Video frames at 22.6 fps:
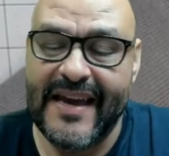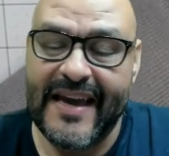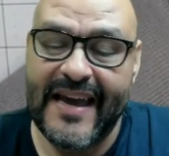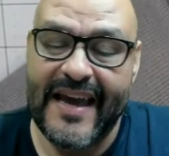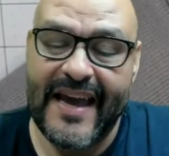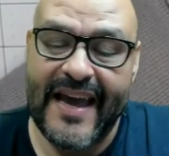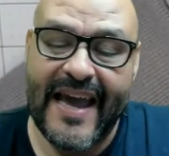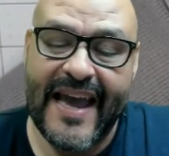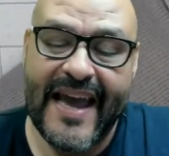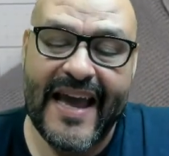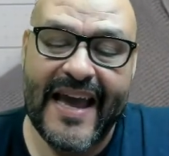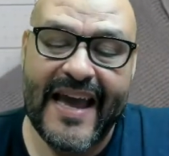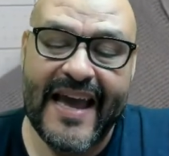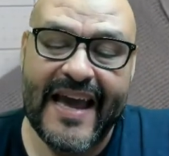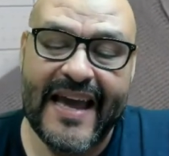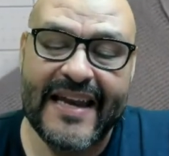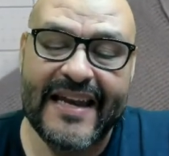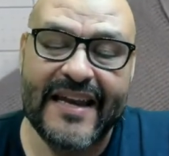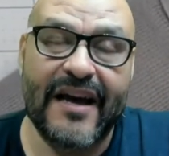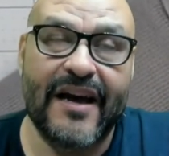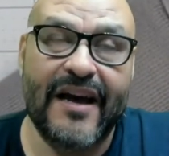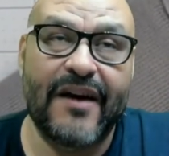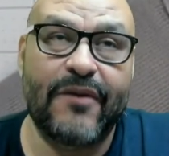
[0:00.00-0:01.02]

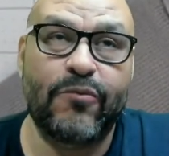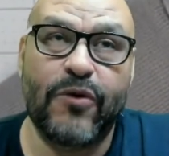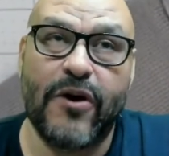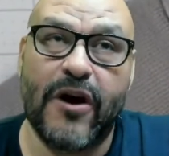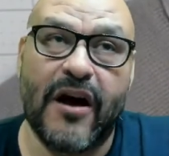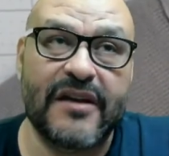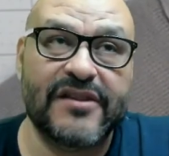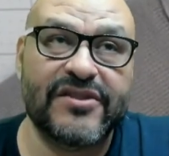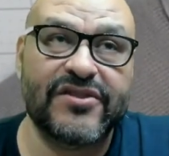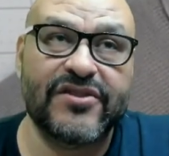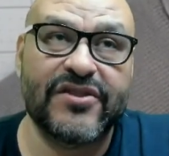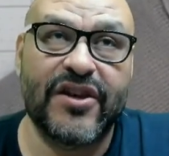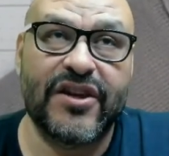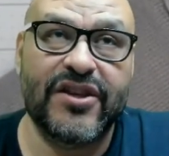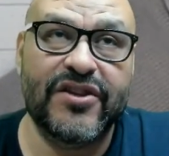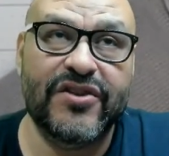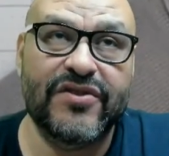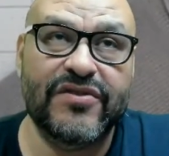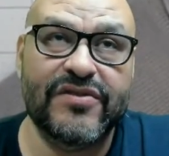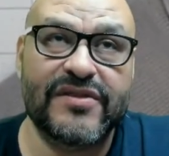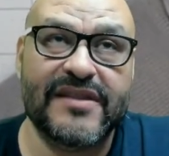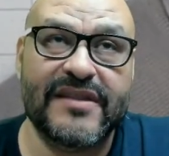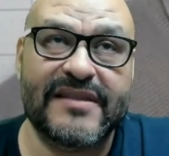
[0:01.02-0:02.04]
and we're also going to
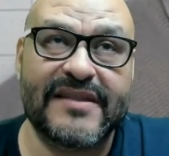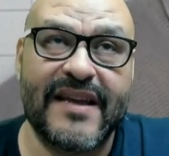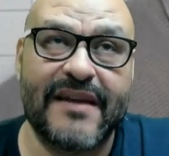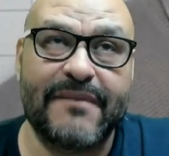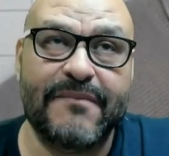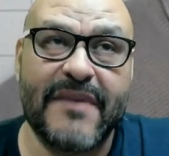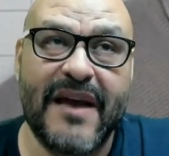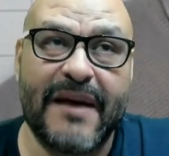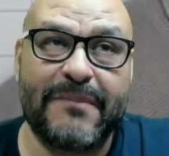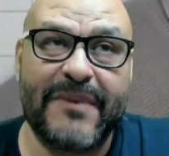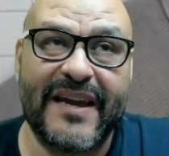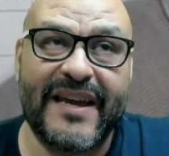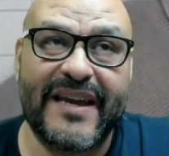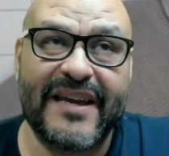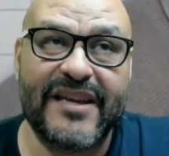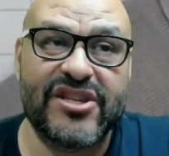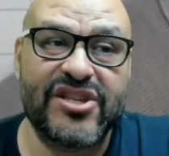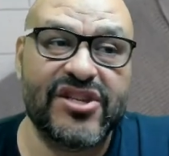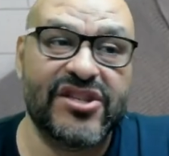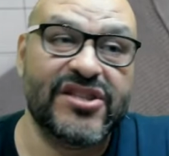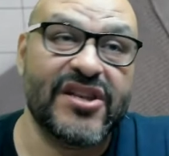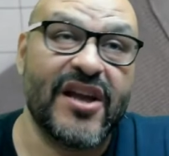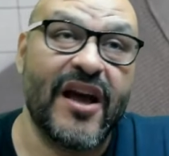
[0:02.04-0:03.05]
use the same
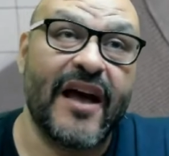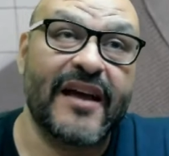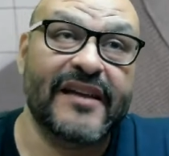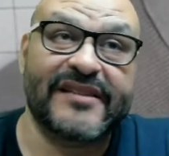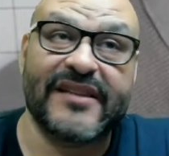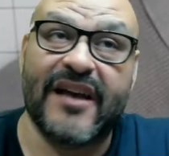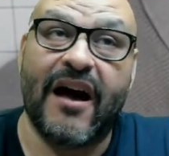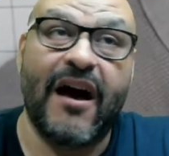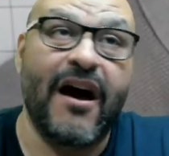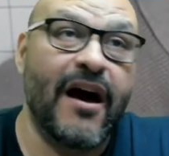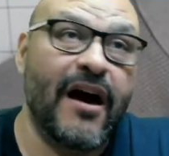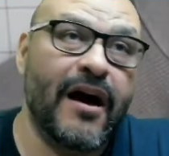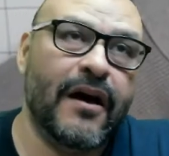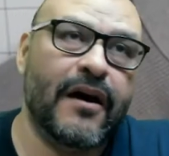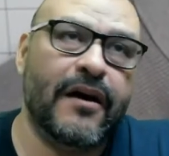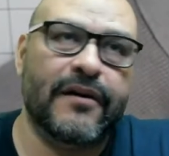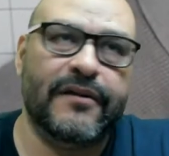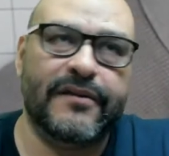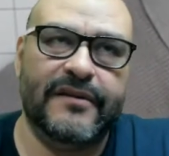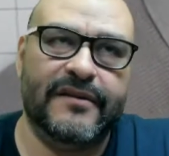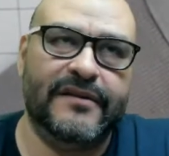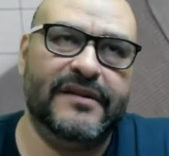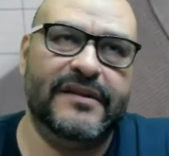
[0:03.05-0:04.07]
applications as
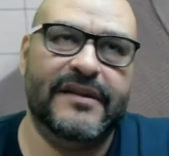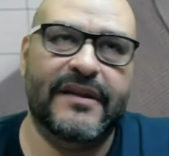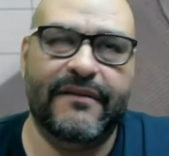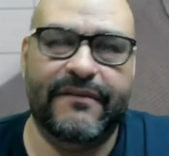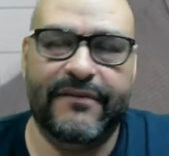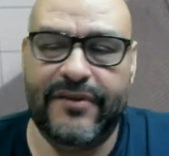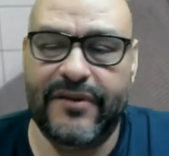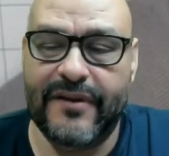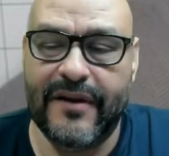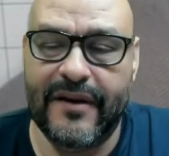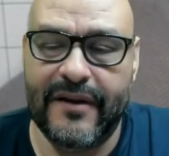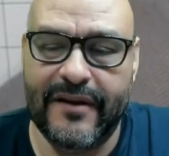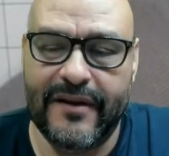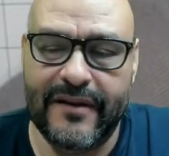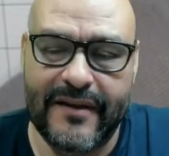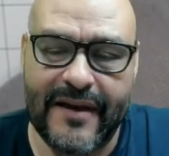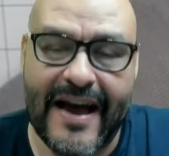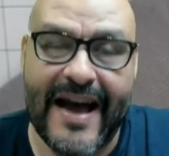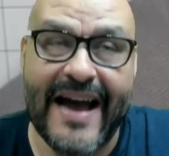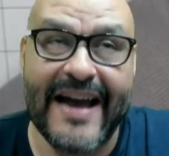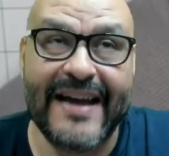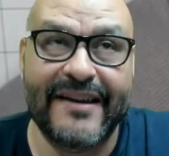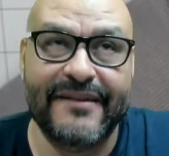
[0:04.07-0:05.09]
all
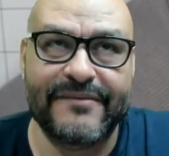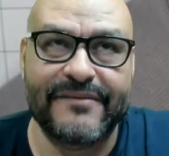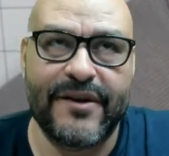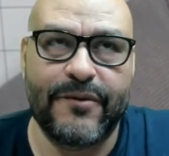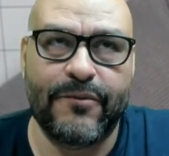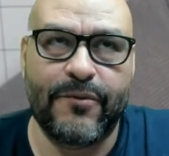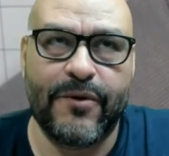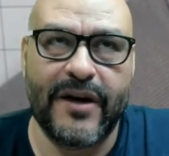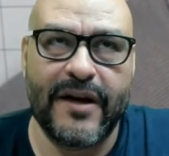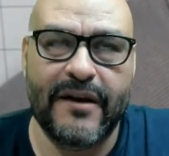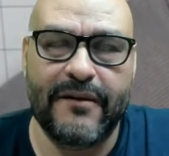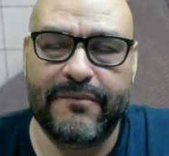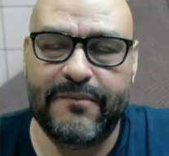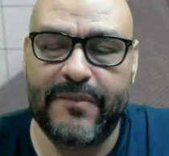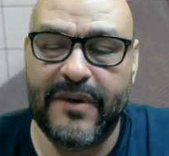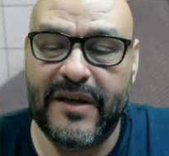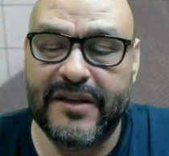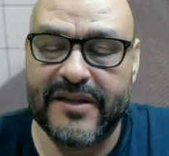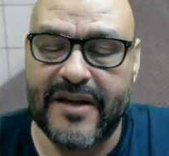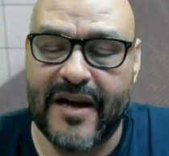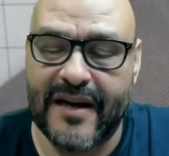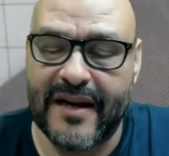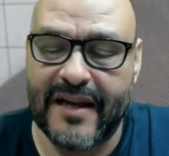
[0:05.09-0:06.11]
the items that we're going to be
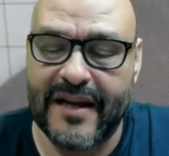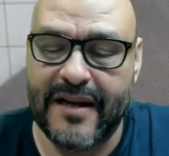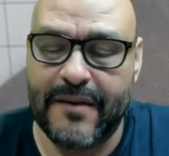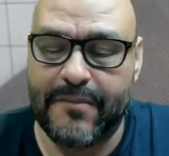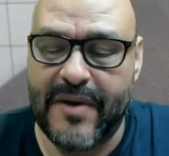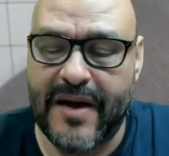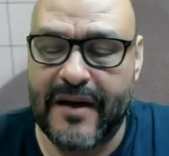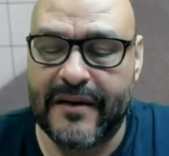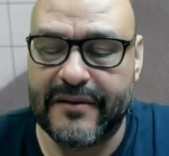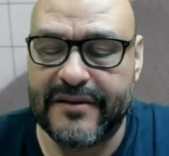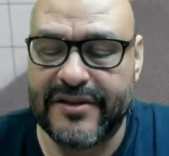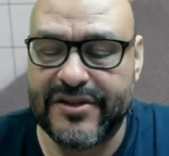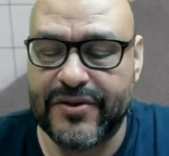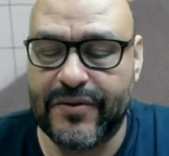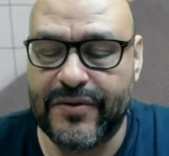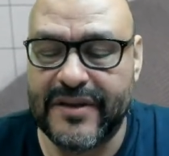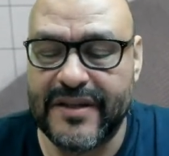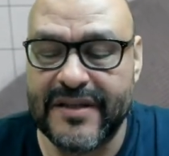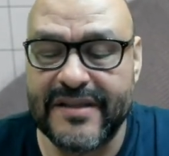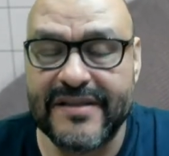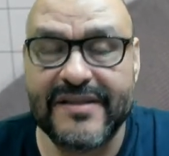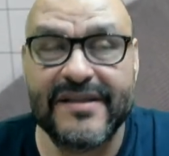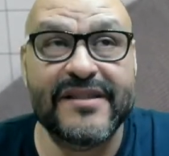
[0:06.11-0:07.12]
talking about. So
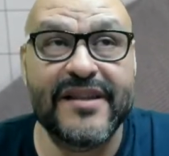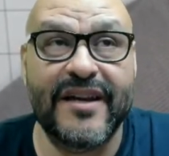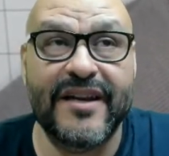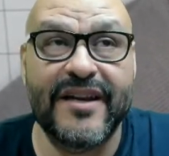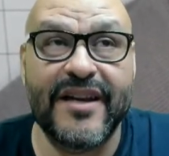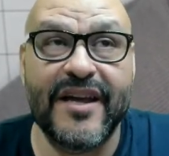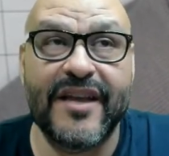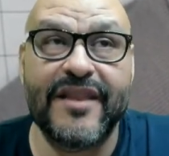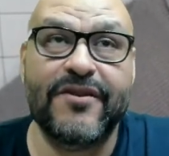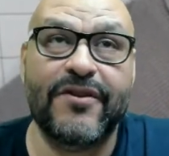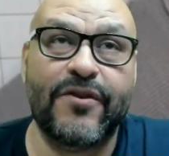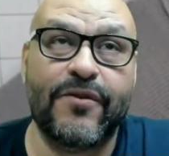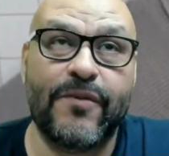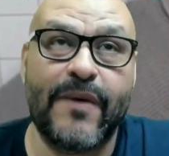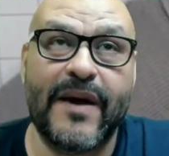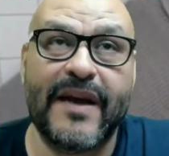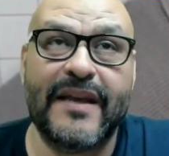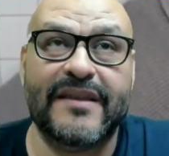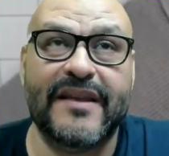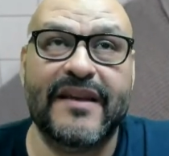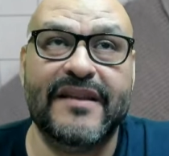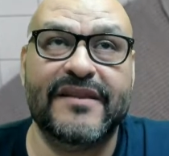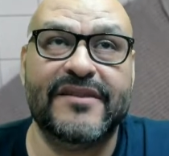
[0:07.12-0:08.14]
this is another
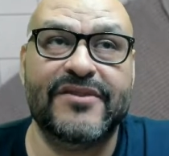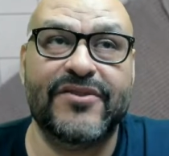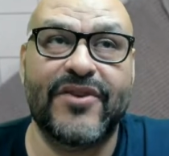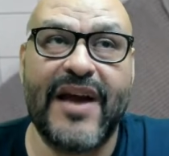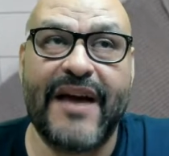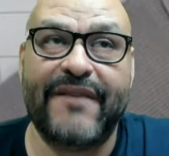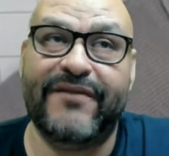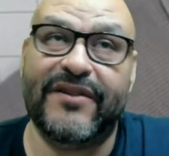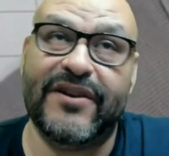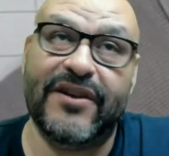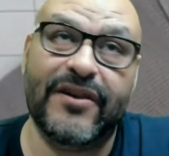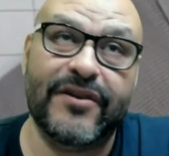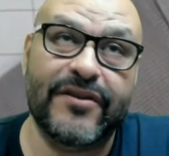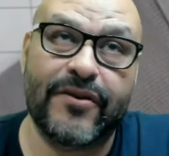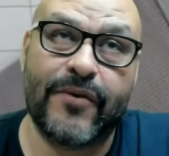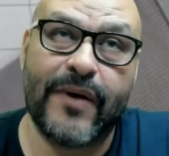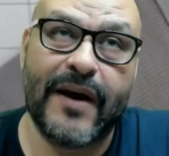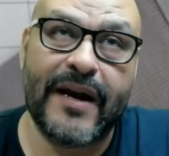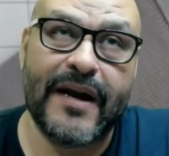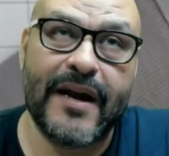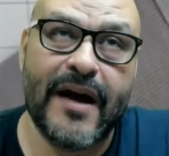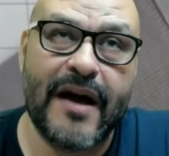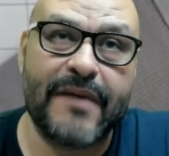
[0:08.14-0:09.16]
great thing to have, another
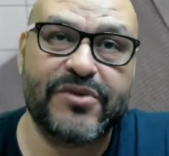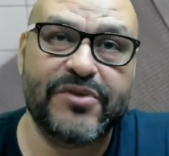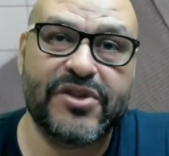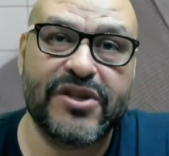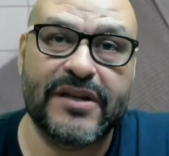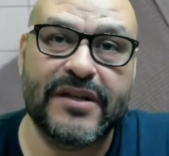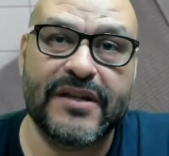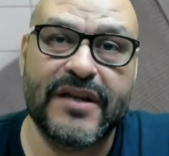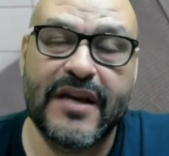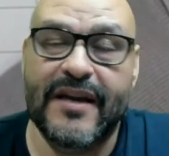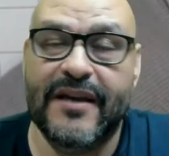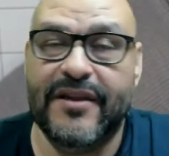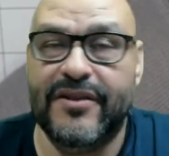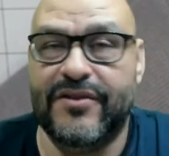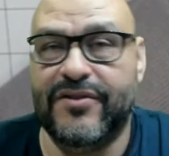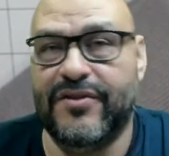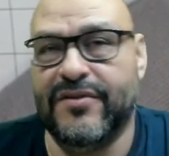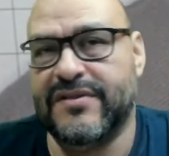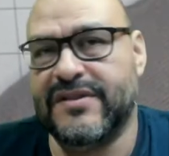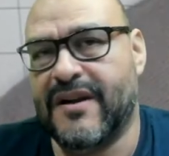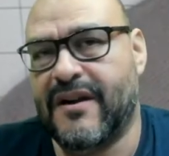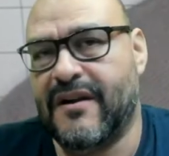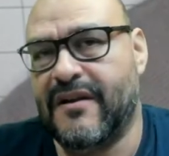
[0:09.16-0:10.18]
great option.
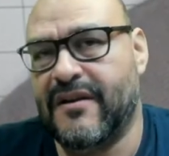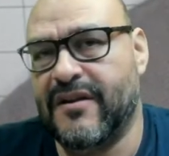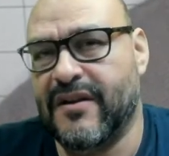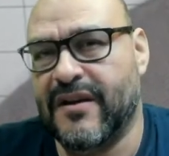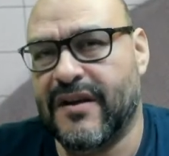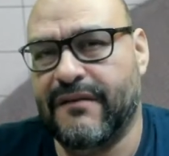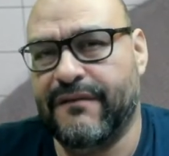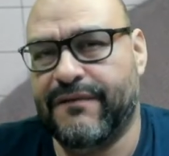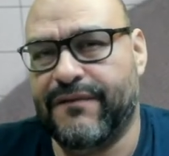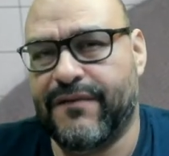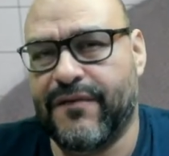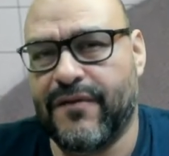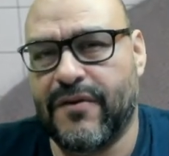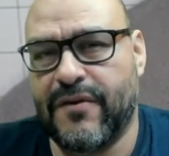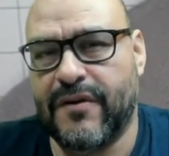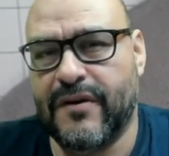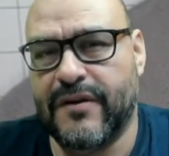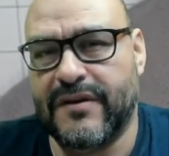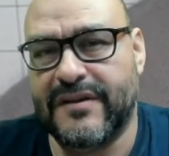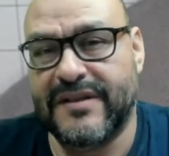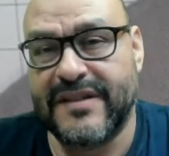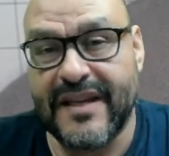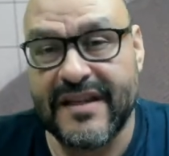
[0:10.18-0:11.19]
Those that are looking
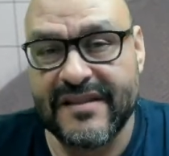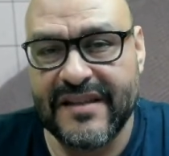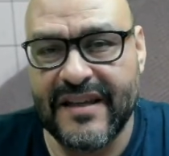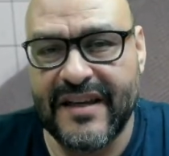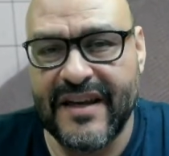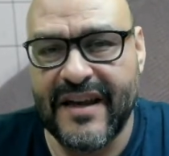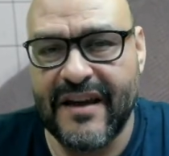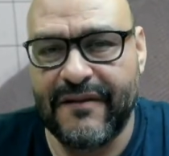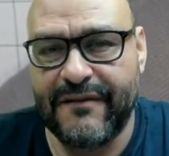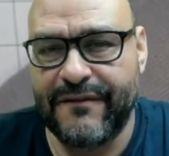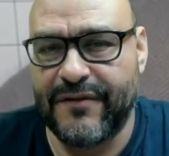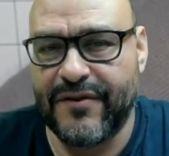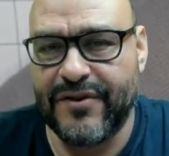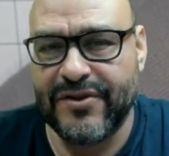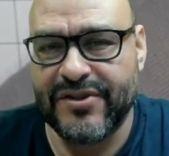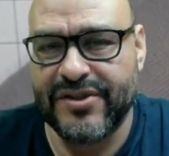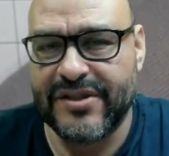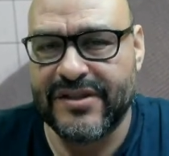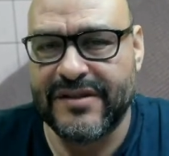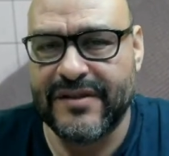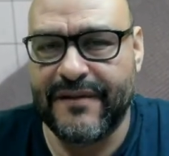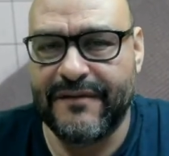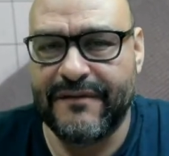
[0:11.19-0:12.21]
for testing out
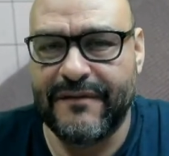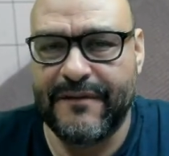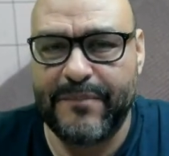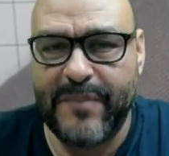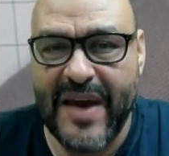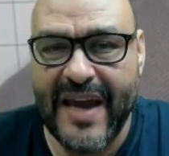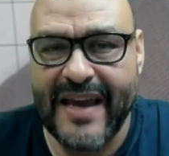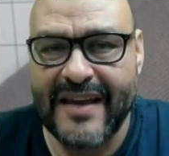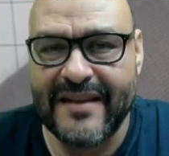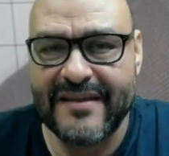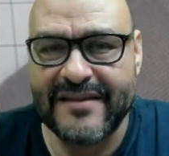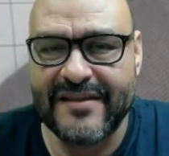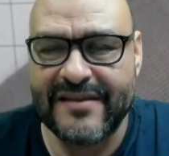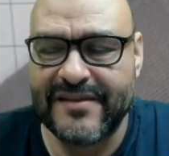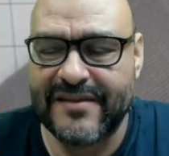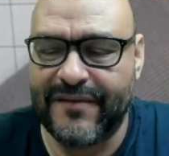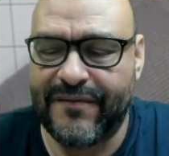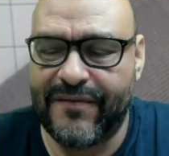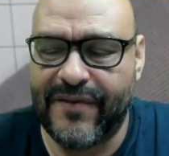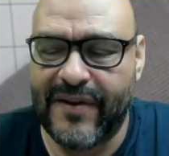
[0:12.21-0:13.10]
versions of pens and stuff like